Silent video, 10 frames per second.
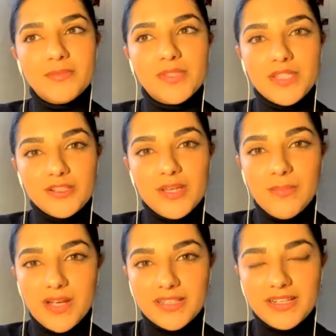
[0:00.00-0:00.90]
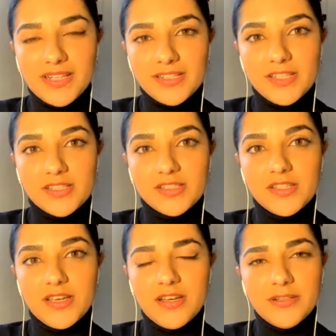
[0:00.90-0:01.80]
sales and marketing classes,
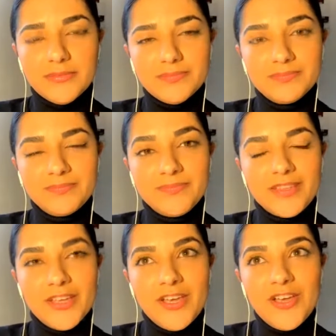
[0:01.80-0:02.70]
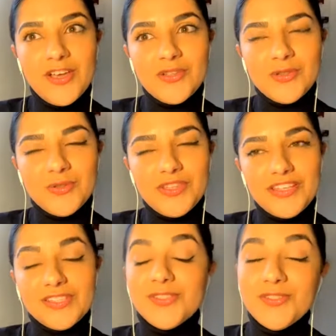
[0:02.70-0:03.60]
to the
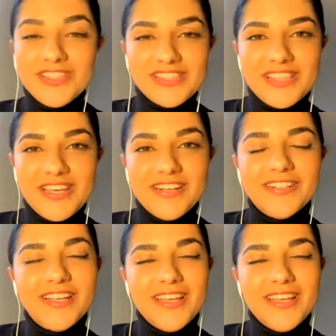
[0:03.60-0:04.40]
students there.